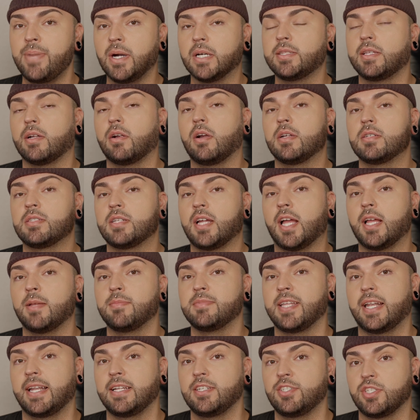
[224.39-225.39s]
but there are
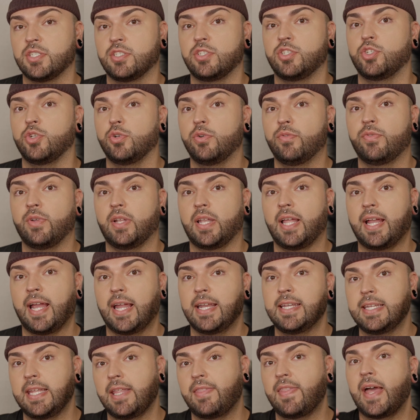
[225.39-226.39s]
times that I just do feel like
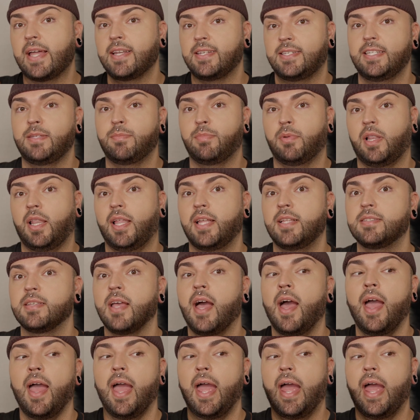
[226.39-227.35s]
I need that deep cleanse,